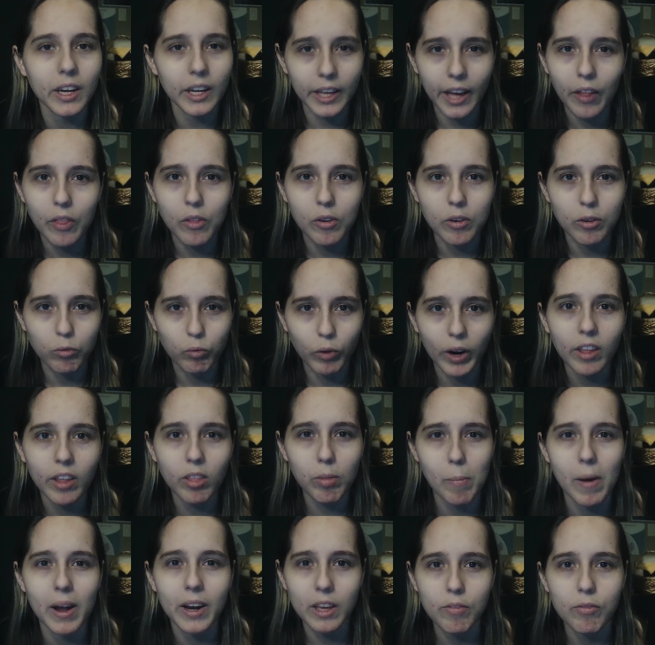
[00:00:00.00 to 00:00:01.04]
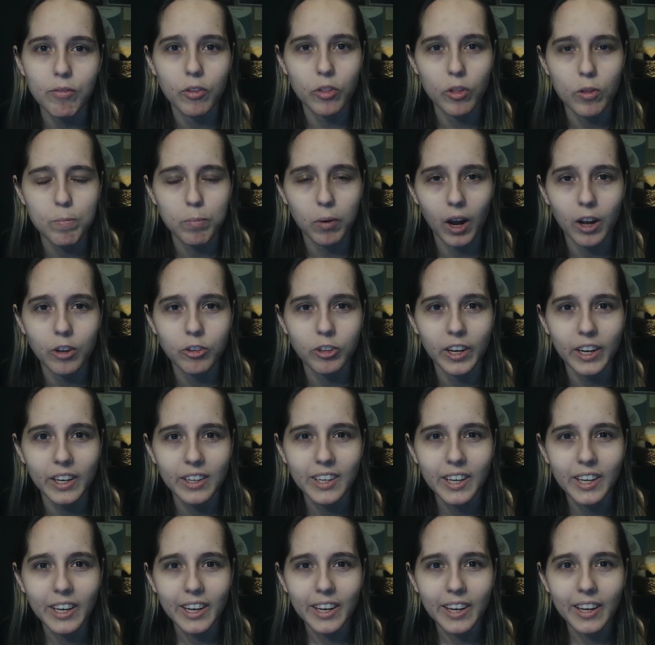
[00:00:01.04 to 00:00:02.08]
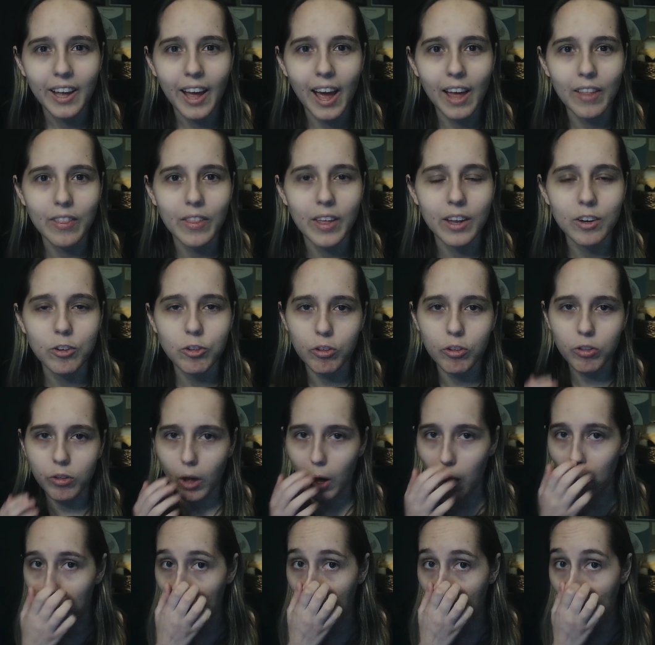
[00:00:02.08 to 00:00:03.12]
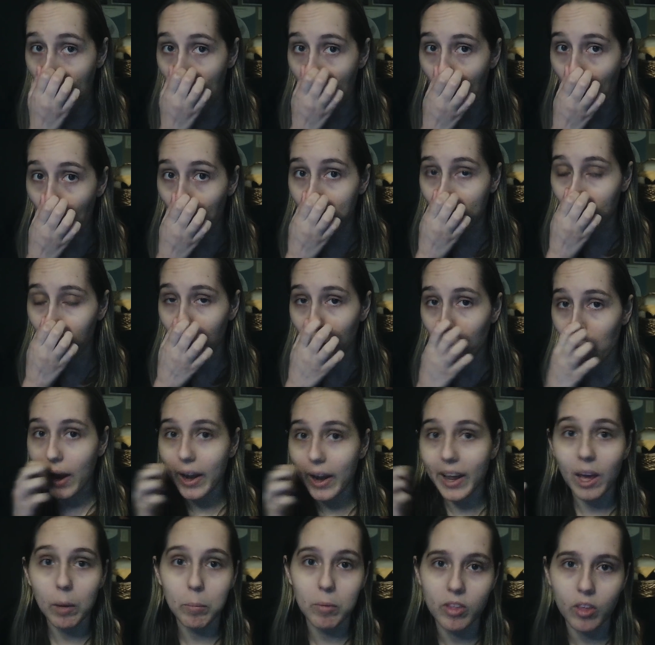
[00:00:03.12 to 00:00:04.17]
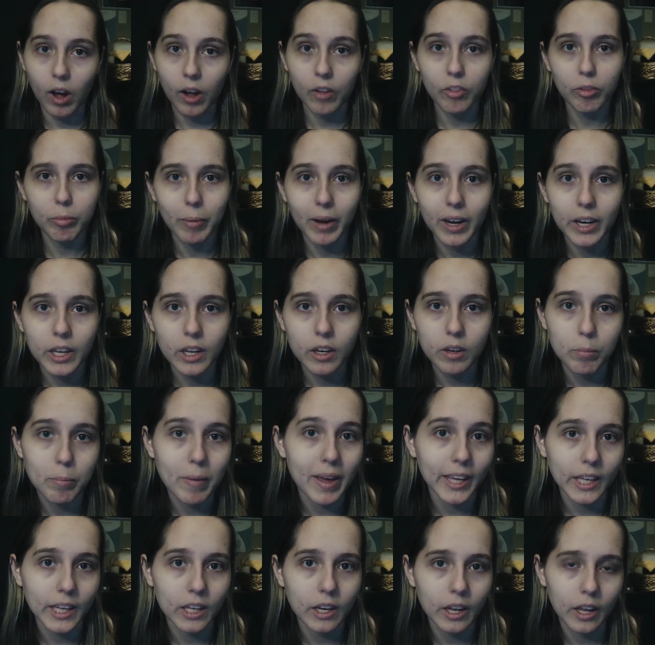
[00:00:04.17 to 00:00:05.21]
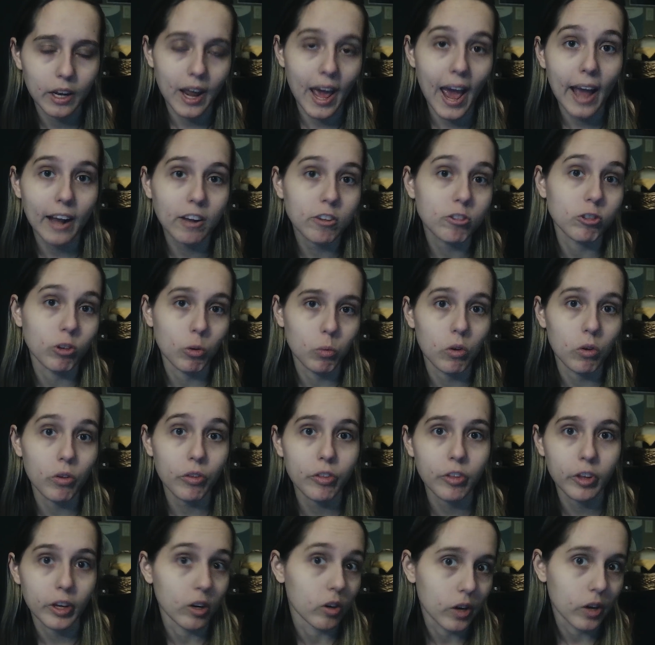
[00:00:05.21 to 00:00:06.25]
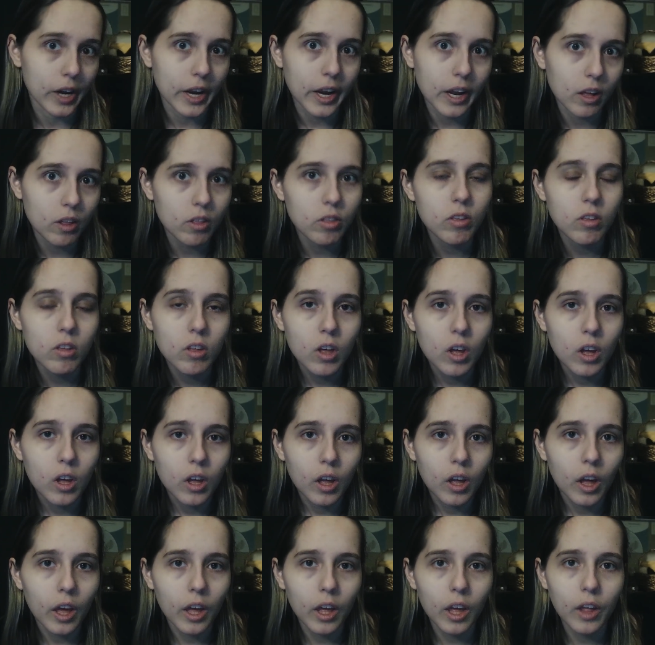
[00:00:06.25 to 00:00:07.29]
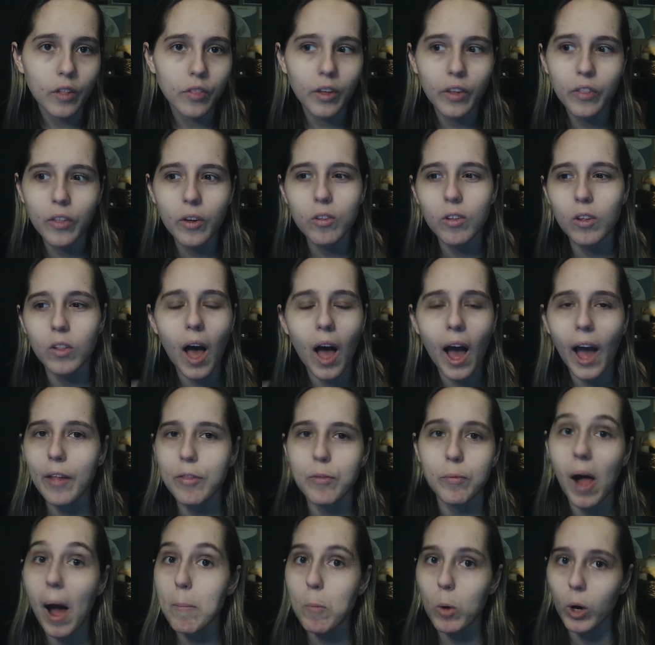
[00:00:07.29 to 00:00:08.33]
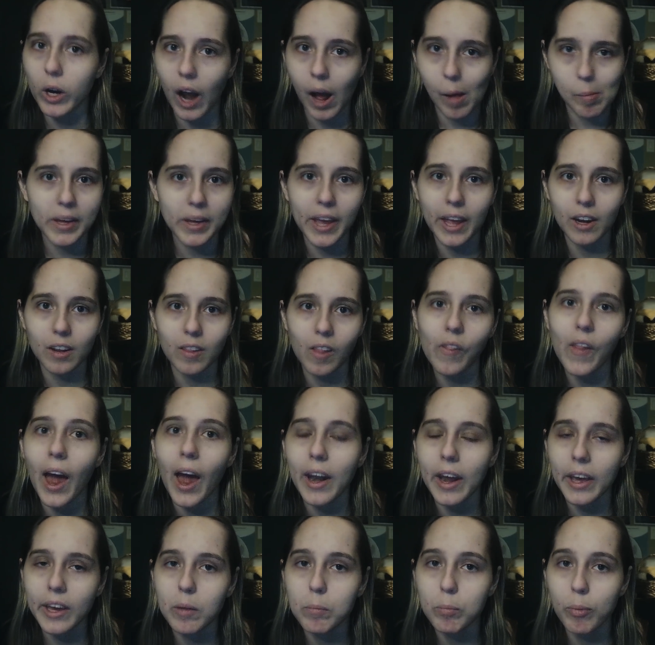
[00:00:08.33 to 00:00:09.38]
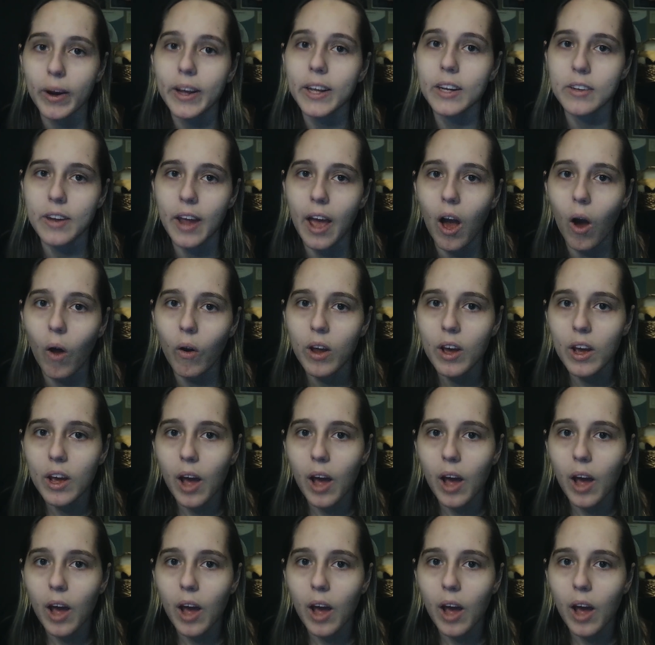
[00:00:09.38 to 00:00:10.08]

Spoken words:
together to raise money for this project, and then just go, oh, but we want Amazon's money to make it an actual series. There's a lot. It's a lot more complicated than that, and I can break it down.